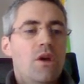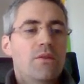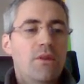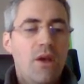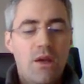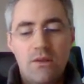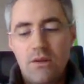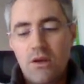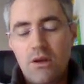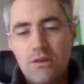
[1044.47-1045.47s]

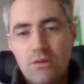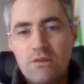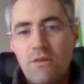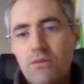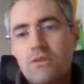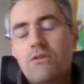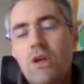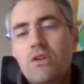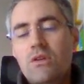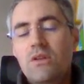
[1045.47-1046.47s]
Then the other
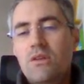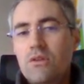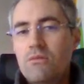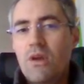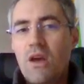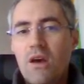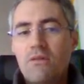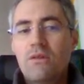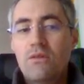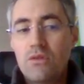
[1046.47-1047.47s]
frustration that you may
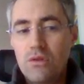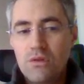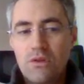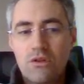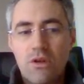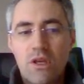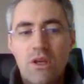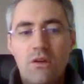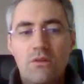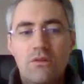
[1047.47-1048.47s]
have if you use the
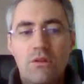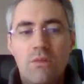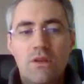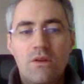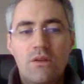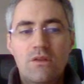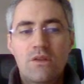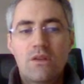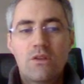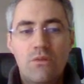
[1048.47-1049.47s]
tracking content method is
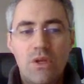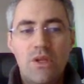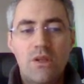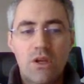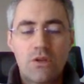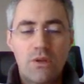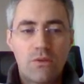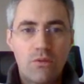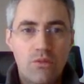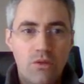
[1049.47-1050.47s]
that you will need actually
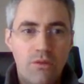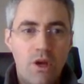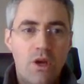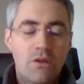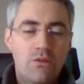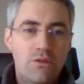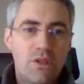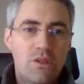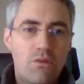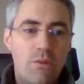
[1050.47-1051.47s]
to move to
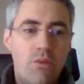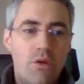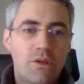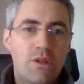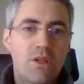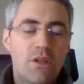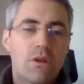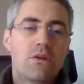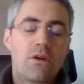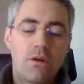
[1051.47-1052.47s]
this report in
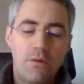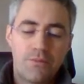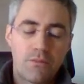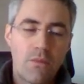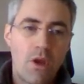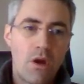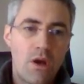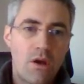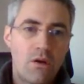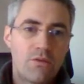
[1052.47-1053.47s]
order,
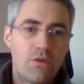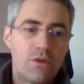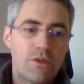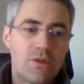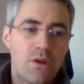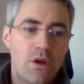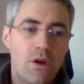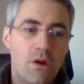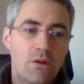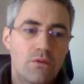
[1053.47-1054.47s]
of course,
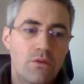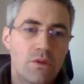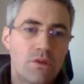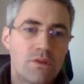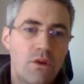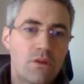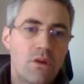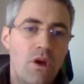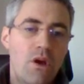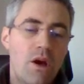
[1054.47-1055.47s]
to
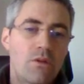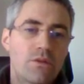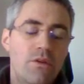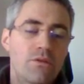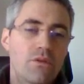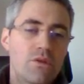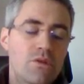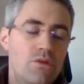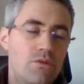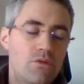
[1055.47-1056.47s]
understand out of
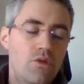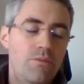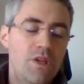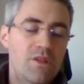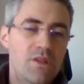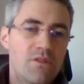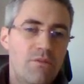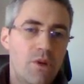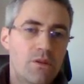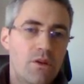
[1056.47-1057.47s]
those two pieces
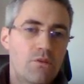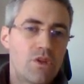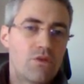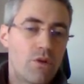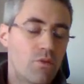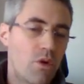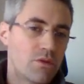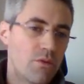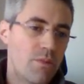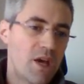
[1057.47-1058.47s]
of button which one
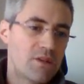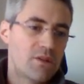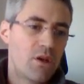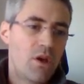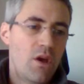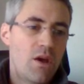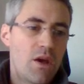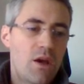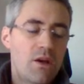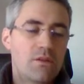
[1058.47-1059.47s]
worked the best.
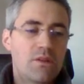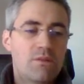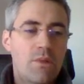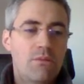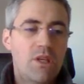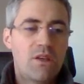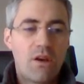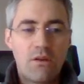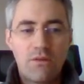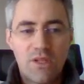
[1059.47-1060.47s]
And it may be
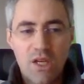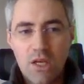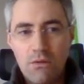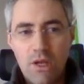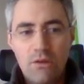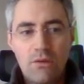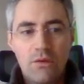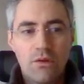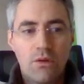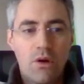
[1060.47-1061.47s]
kind of tiring to
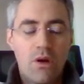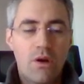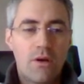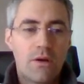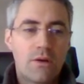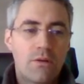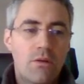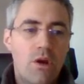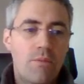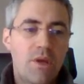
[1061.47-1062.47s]
go
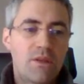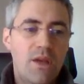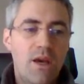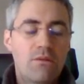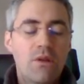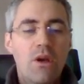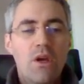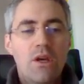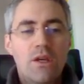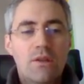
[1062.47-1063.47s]
up and down
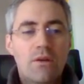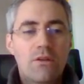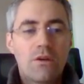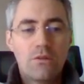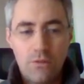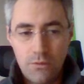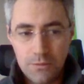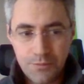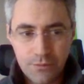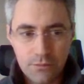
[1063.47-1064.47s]
in order
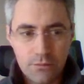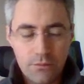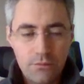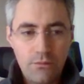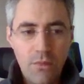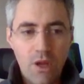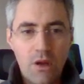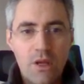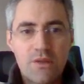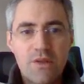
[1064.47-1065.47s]
to,
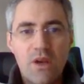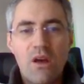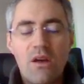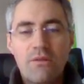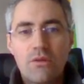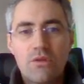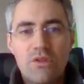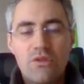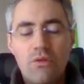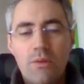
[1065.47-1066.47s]
let's say, have
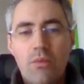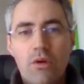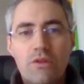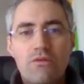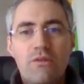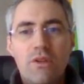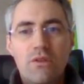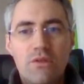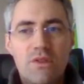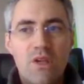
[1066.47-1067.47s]
those two reports
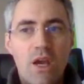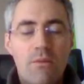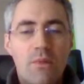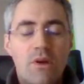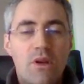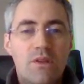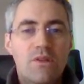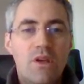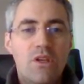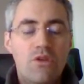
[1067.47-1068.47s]
within the same,
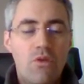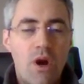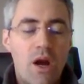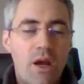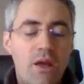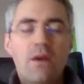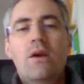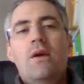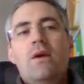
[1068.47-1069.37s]
let's say, UI.